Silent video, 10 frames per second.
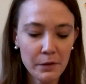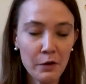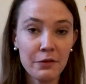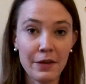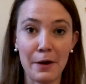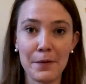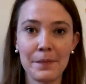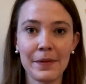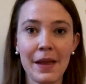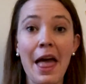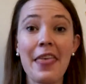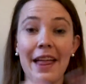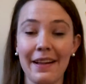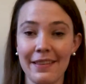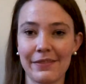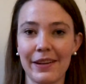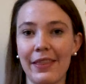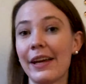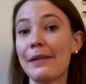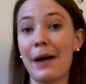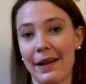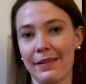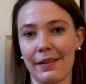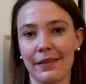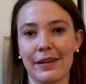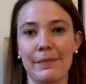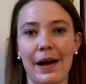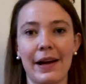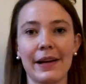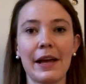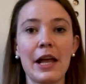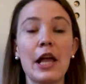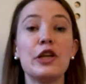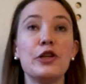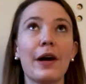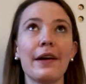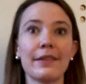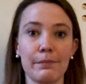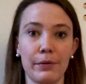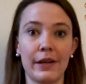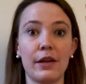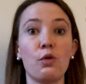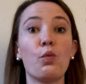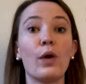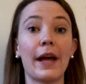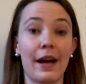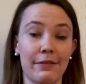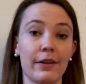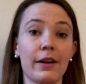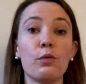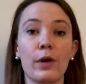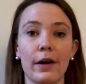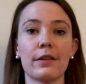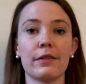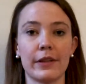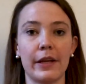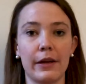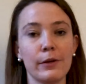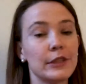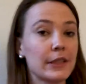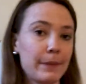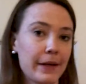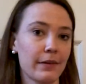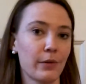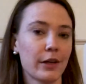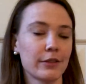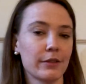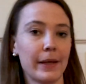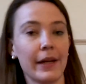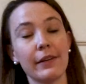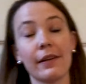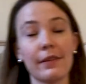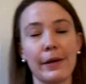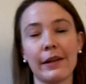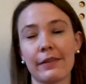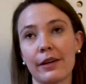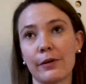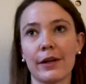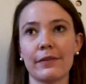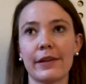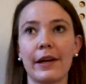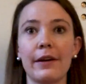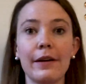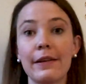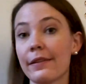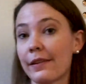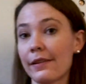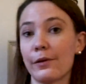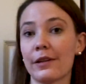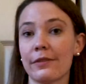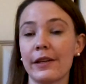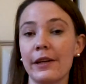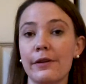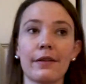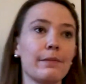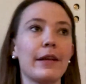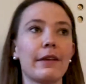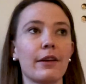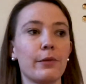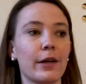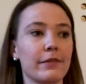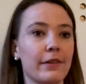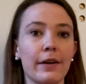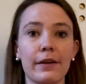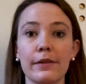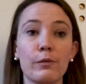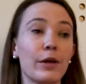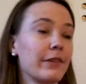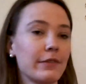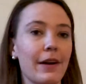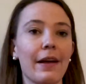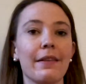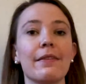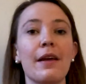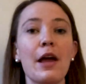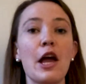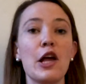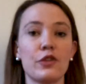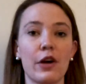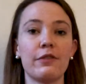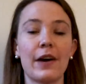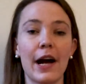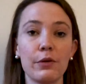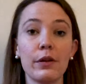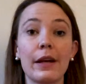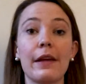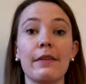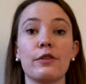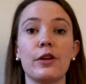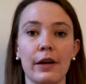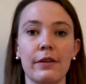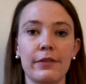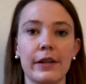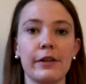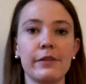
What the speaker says: So that's everything in my sensory bag. You guys can put in whatever works for you. Just because it works for me doesn't mean it's going to work for you. And just because it works for you doesn't mean it's going to work for one of your friends. So find what is good for you.